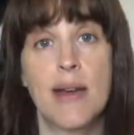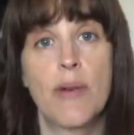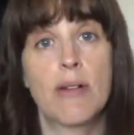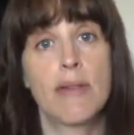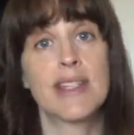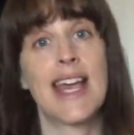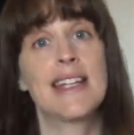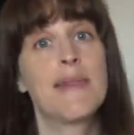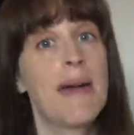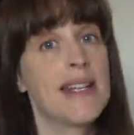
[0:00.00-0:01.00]
and whether I was
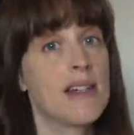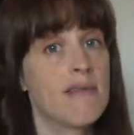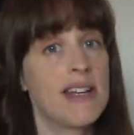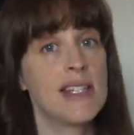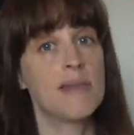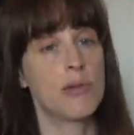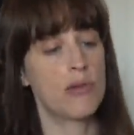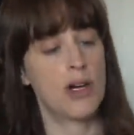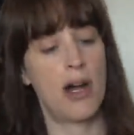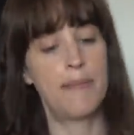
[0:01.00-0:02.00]
getting to bed at a reasonable
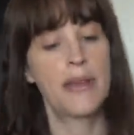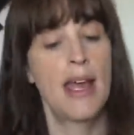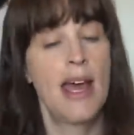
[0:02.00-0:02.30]
time.